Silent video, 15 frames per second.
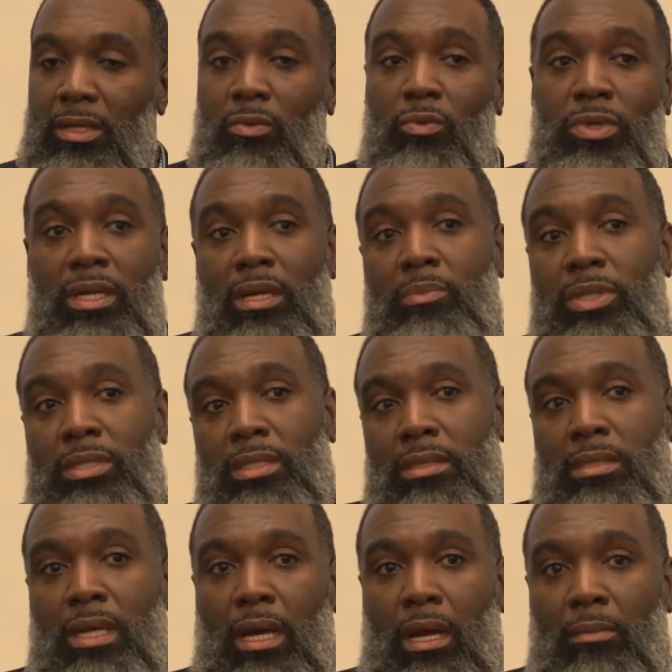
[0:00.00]
We are
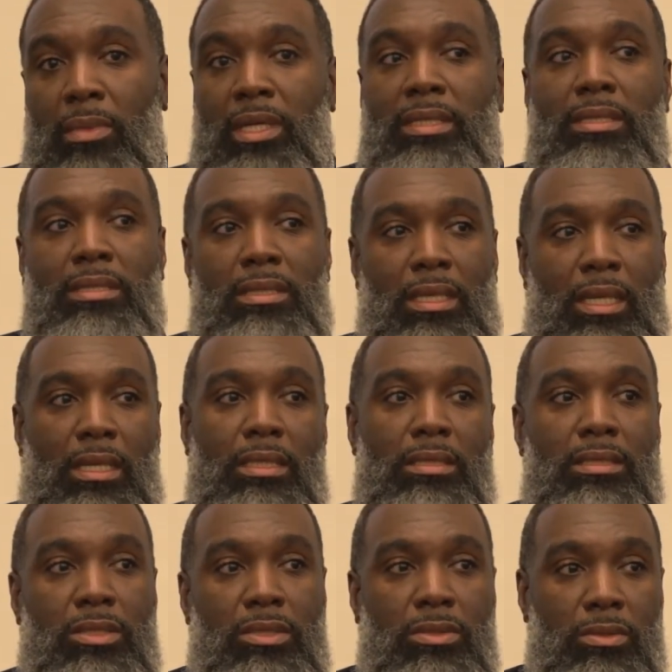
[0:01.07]
putting our money
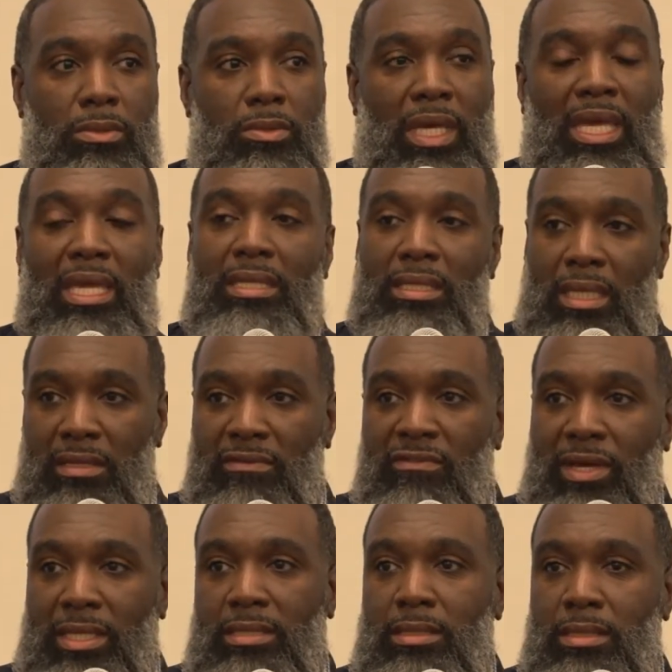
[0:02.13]
into and
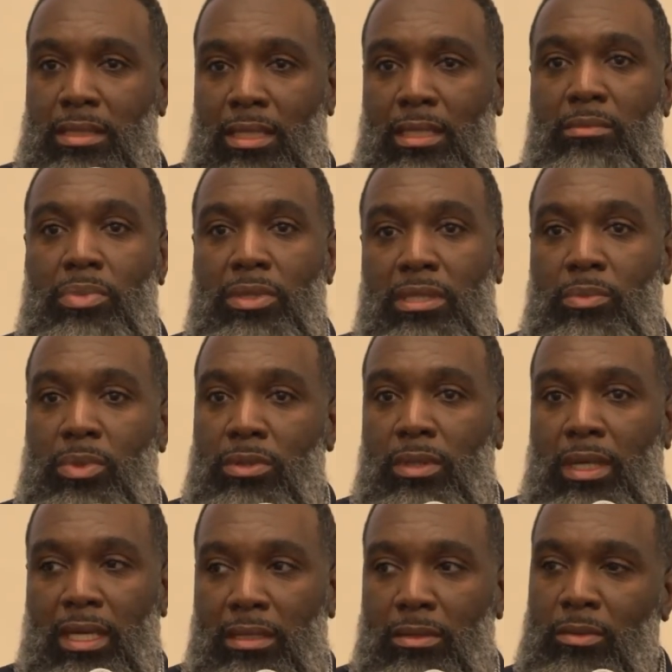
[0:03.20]
investing in people.
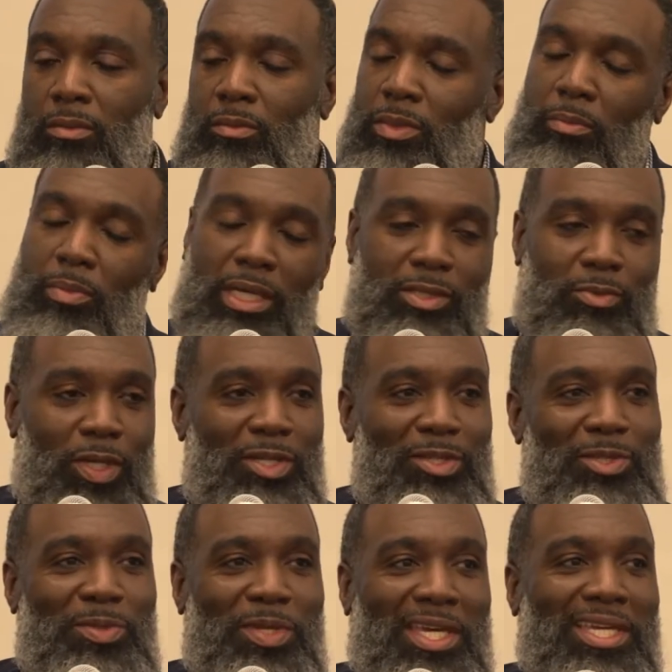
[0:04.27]
And the best way to
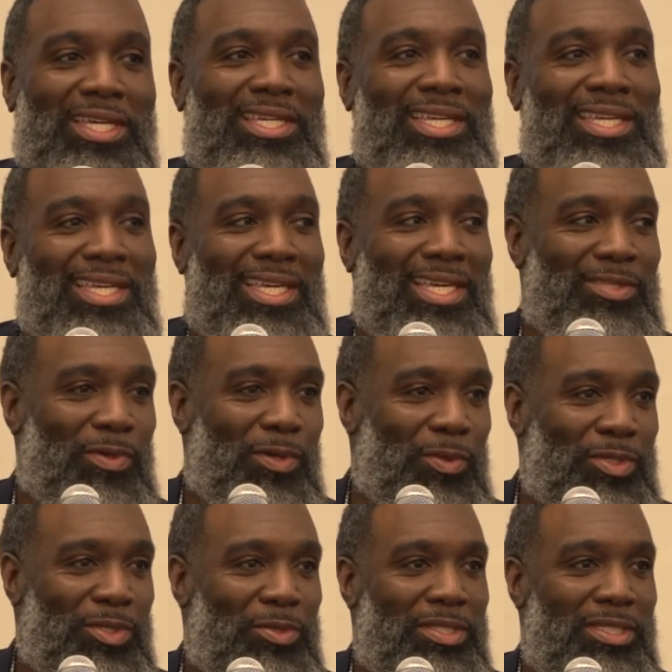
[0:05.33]
do that is what we're
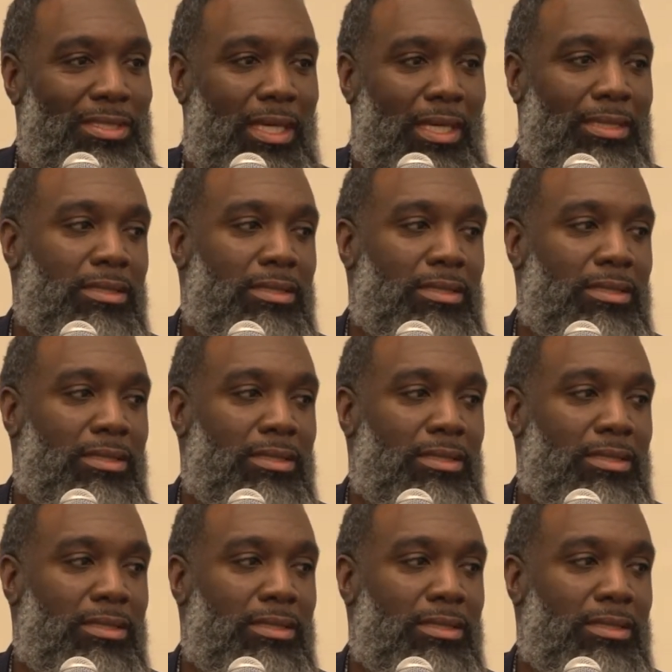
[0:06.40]
doing today.